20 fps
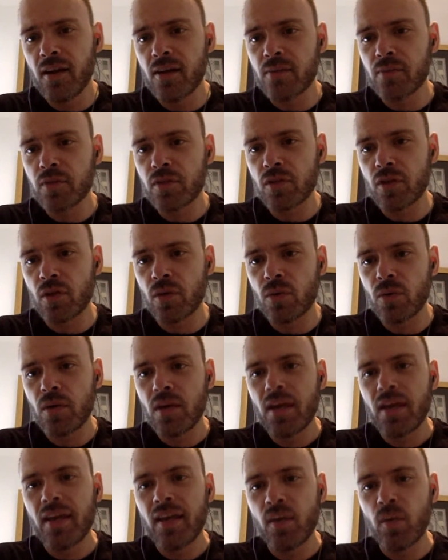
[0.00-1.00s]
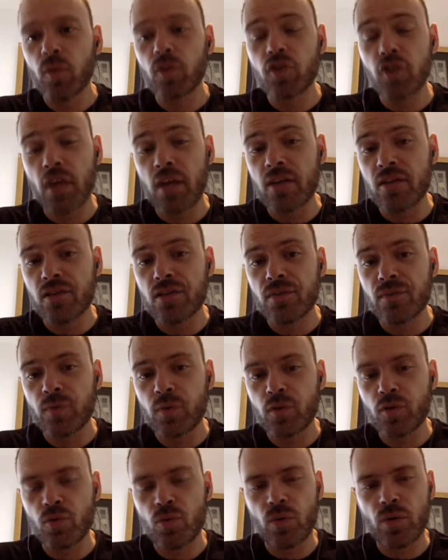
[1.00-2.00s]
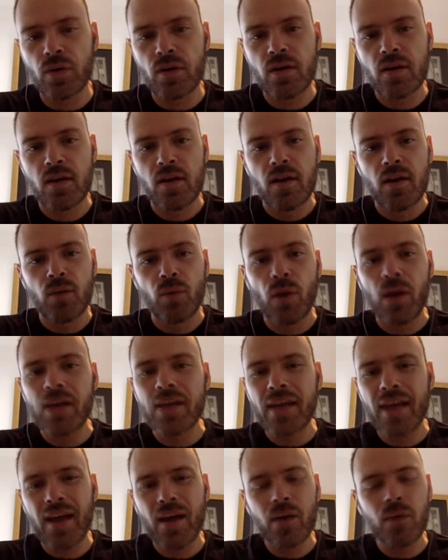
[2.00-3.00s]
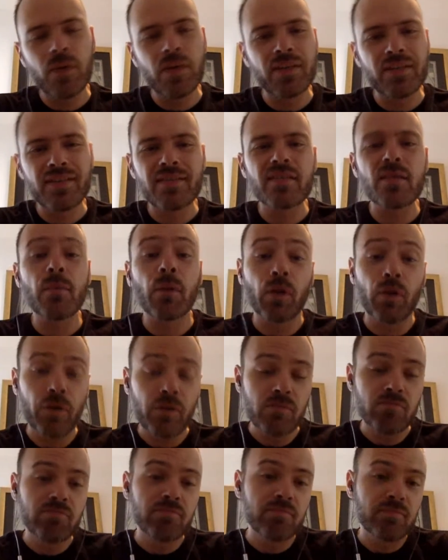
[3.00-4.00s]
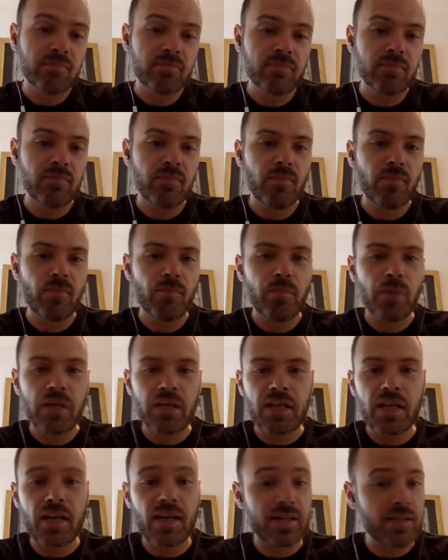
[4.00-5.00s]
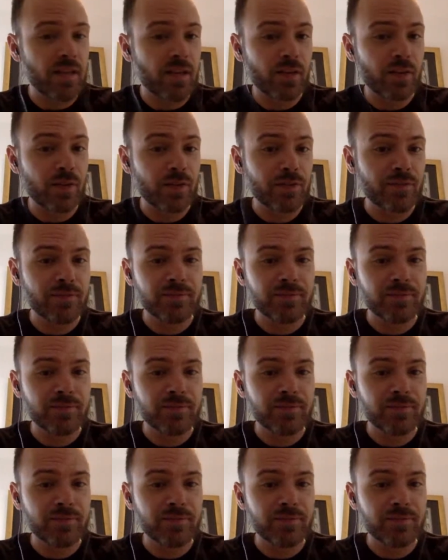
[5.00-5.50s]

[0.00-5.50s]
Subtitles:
So it will change for sure. Right now, it's similar, but not identical.